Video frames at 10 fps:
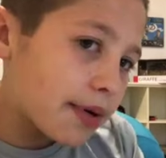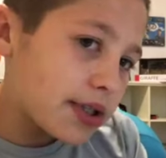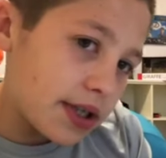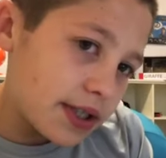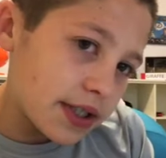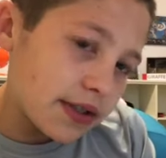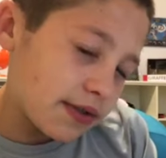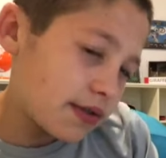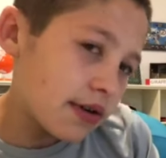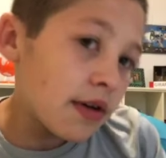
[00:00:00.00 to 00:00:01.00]
Patricia
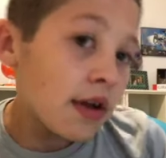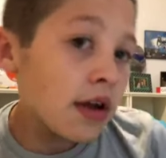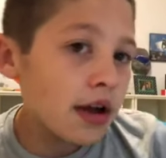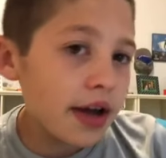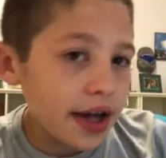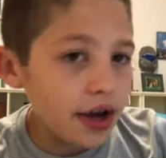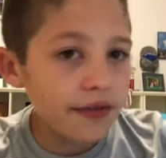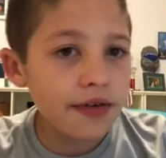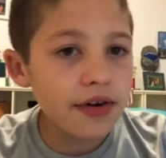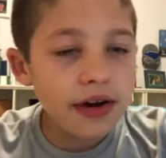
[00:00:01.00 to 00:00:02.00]
here
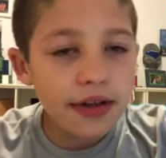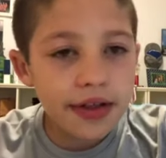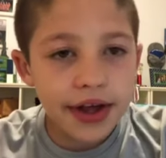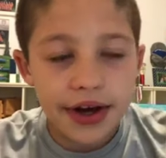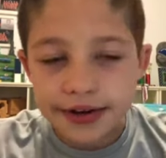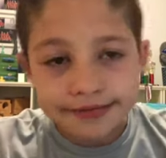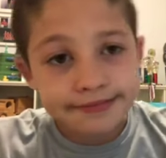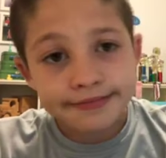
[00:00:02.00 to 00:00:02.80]
for another year.